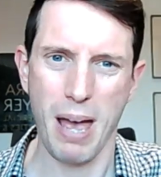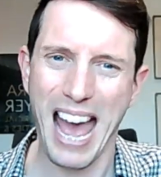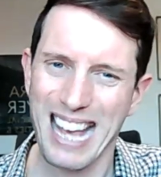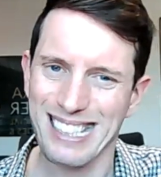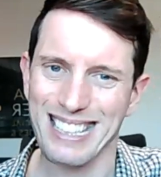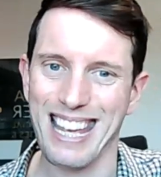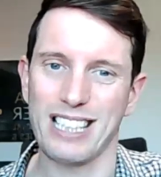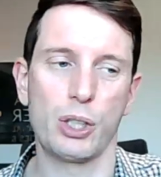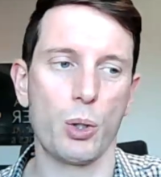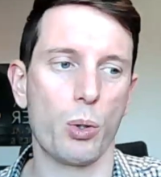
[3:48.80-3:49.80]
But as it
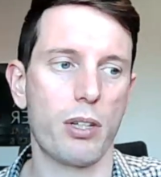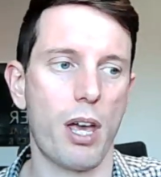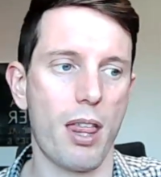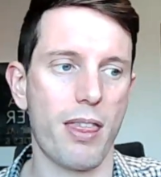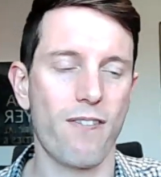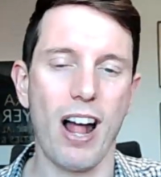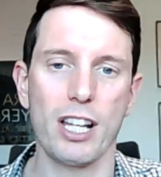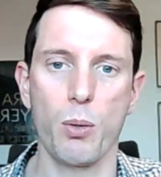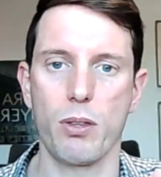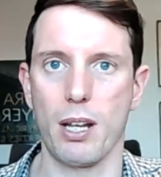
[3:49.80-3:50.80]
gets shorter, the
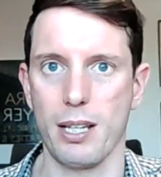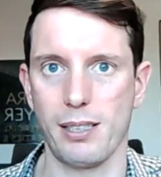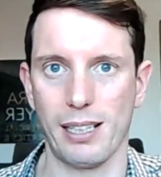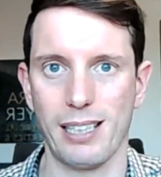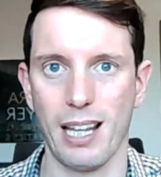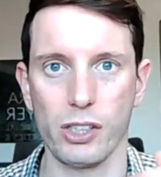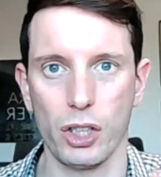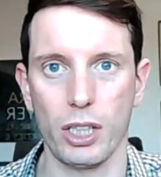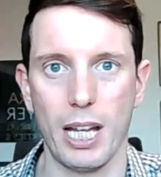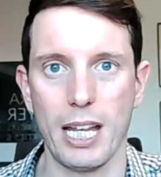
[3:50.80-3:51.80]
value of the lease
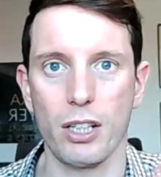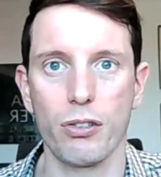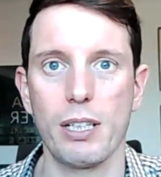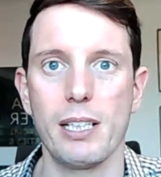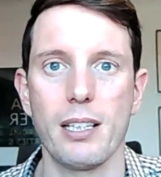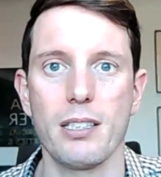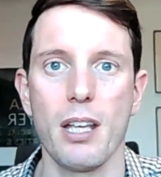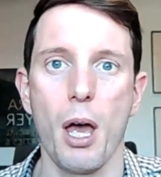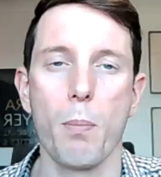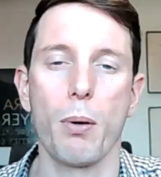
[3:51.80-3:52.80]
extension
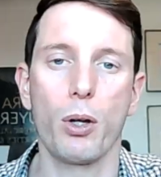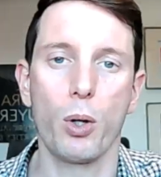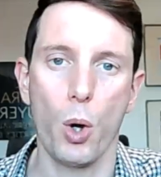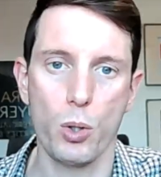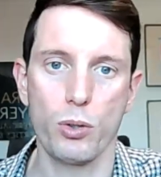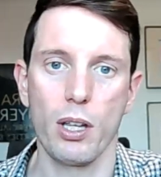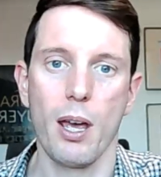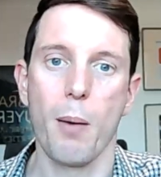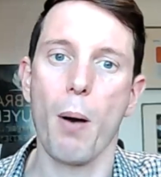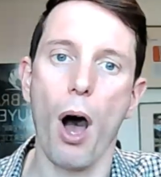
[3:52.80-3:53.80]
increases because
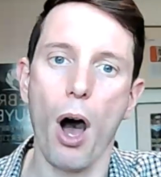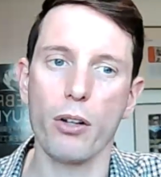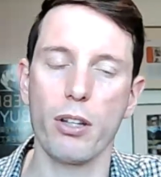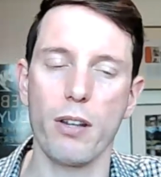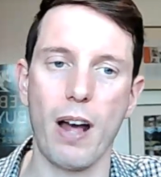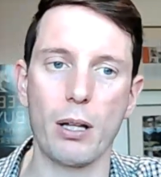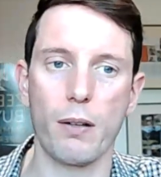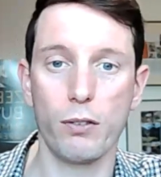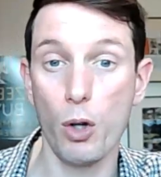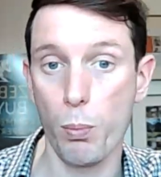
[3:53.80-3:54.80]
part of the
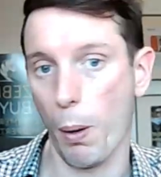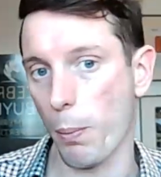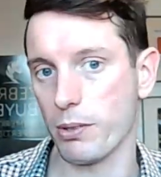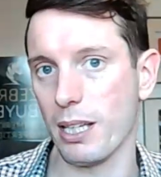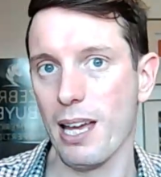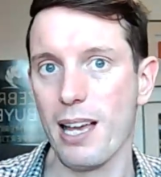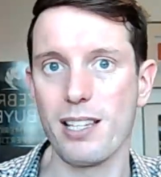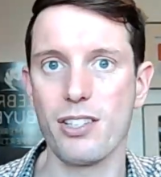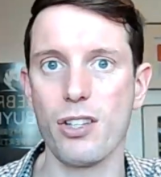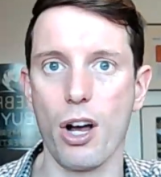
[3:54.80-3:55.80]
value of your property
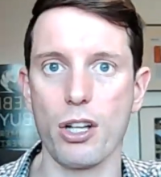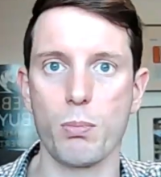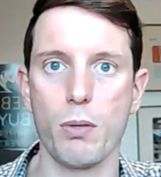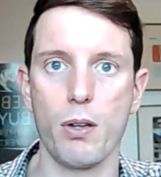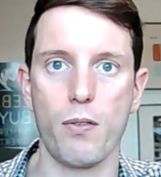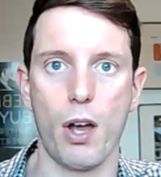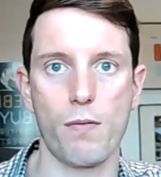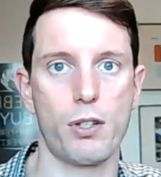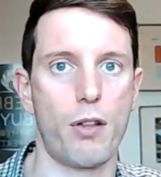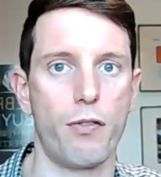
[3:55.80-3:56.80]
starts moving
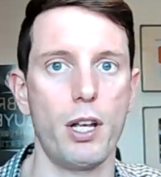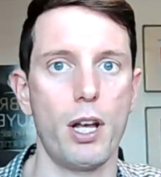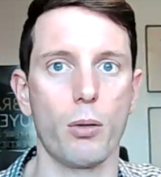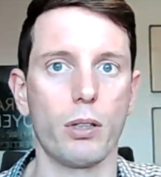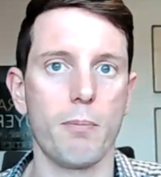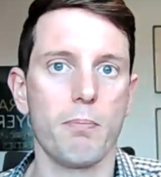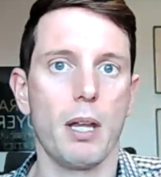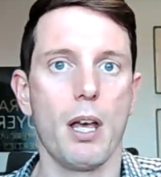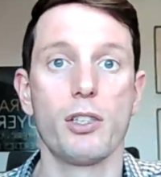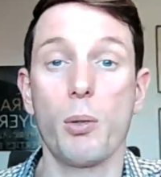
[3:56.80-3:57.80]
over to the freeholder.
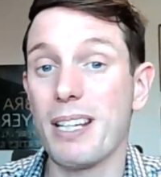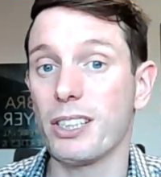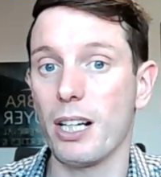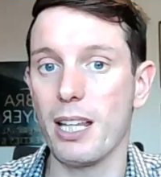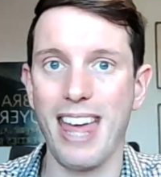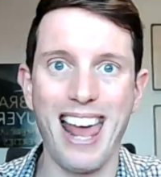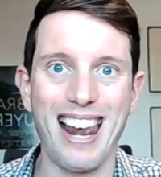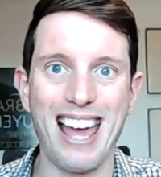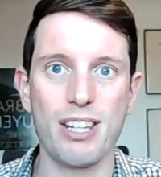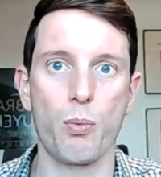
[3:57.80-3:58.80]
So initially their
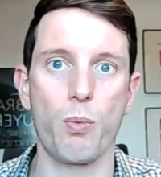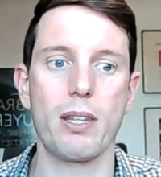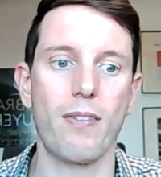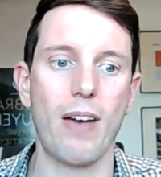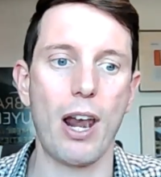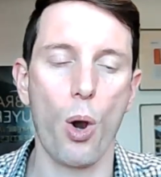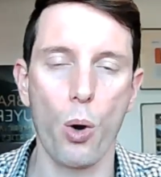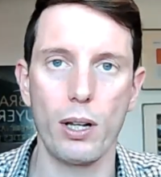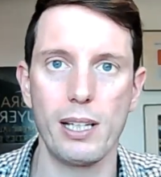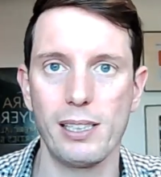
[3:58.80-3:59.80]
land, when they've had
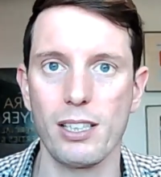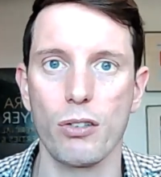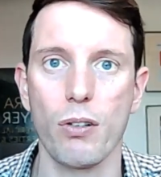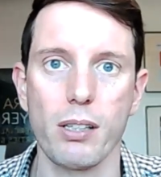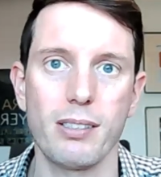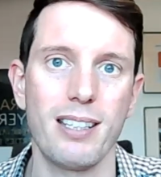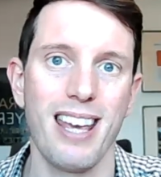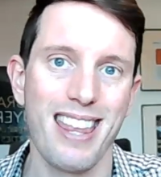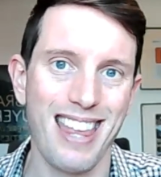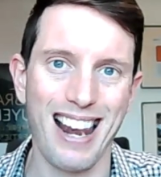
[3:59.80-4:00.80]
long leases
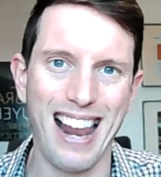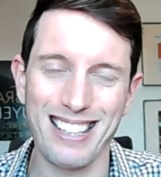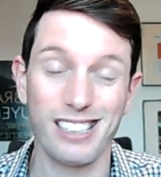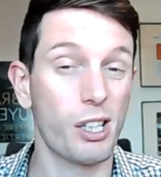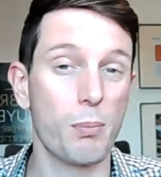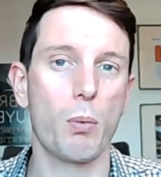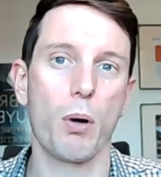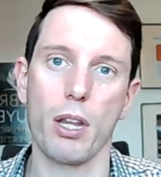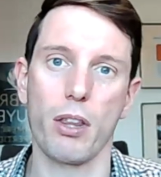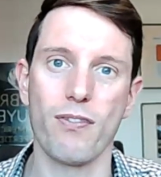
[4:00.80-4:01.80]
granted, their land is going to be
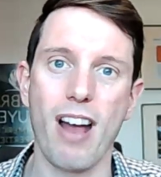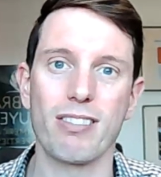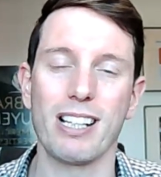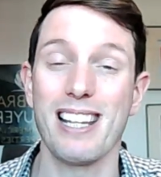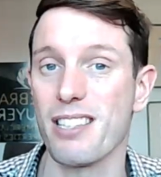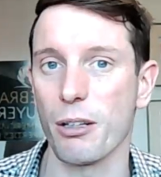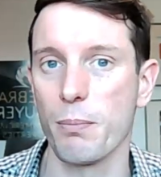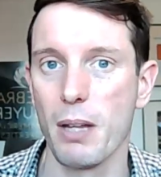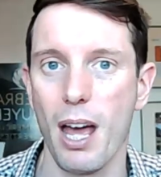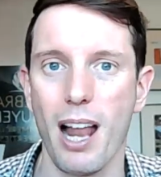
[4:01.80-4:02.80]
worth very
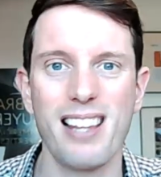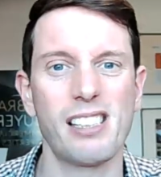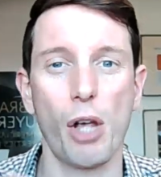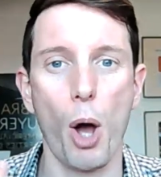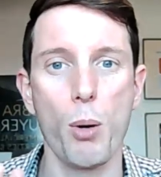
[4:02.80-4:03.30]
little, unless there's